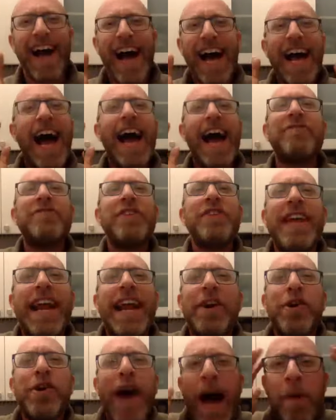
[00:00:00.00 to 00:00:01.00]
I've done, I
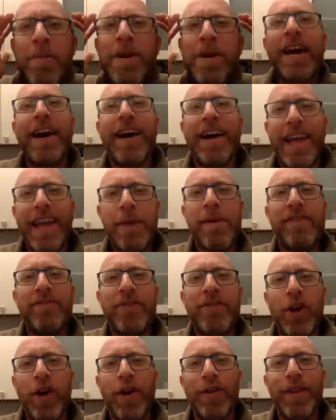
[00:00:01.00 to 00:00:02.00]
don't know how many Chagim I've
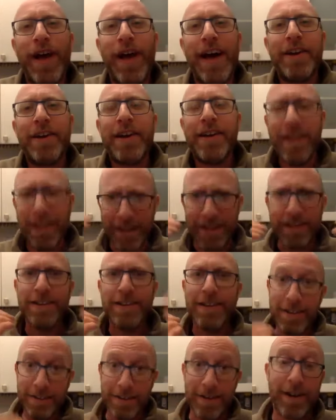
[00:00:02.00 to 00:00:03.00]
done online.
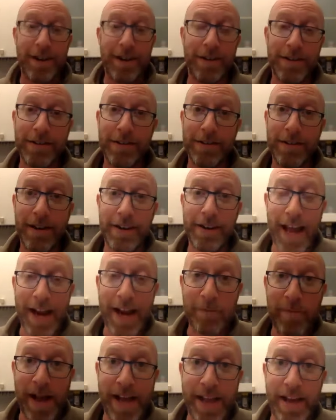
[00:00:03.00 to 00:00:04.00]
A lot
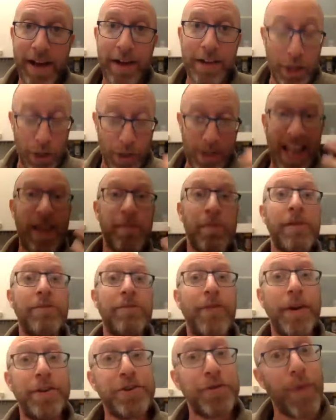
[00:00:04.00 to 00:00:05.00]
of my
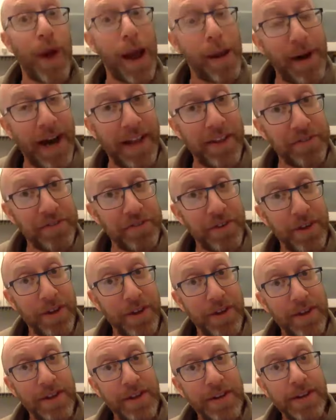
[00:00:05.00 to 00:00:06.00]
friends are rabbis,
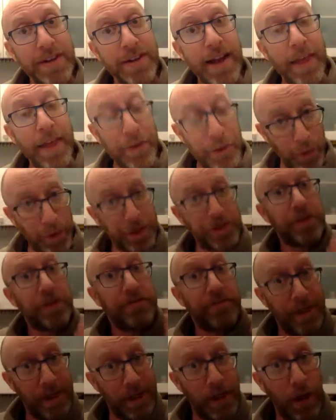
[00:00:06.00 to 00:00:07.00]
and they're doing
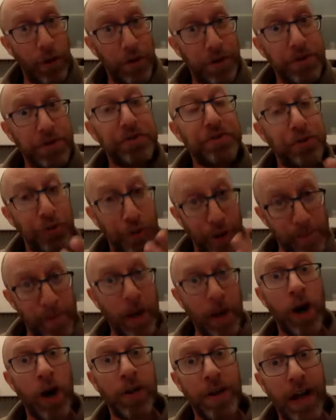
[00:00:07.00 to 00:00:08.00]
tefillot
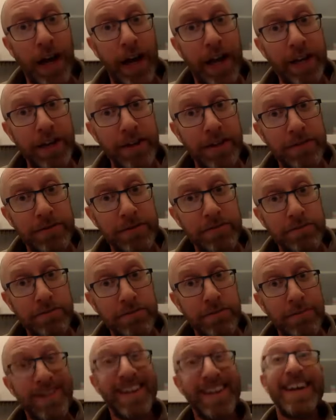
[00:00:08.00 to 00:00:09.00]
streaming online.
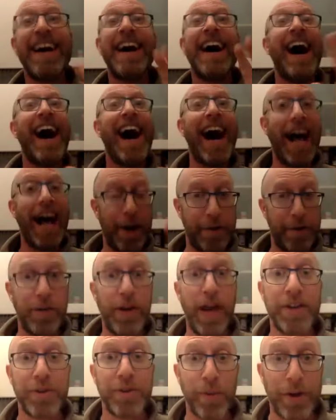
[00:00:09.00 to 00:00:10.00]
I don't know if
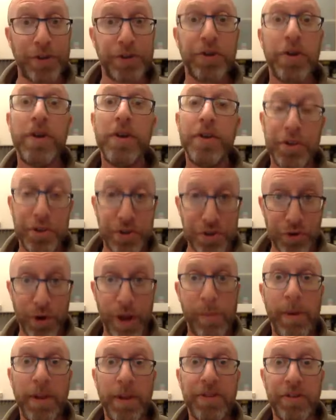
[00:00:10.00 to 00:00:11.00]
you guys watch
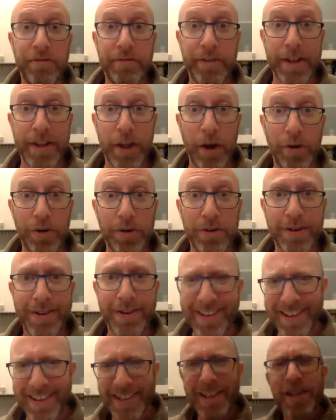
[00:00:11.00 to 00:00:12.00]
streaming tefillot,
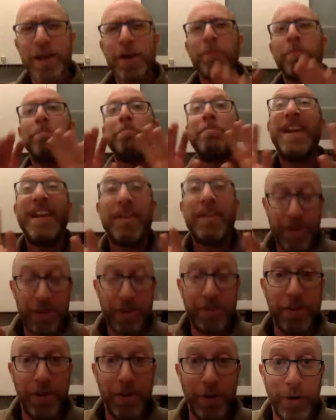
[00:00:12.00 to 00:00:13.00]
but if
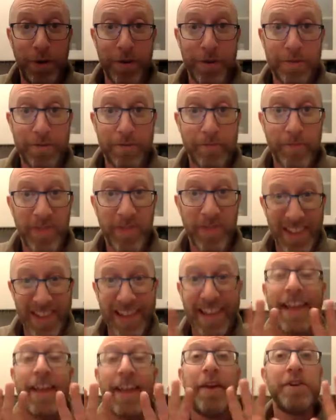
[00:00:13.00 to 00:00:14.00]
you do,
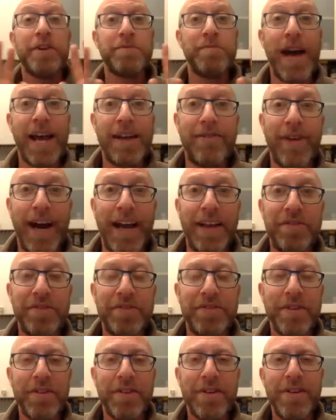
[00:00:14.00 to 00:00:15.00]
here's my
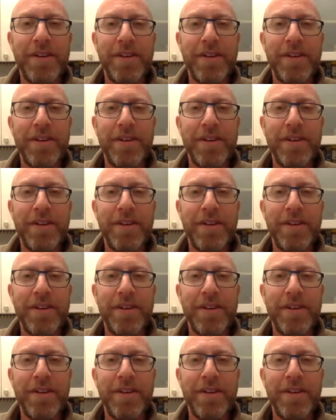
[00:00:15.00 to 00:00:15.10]
advice.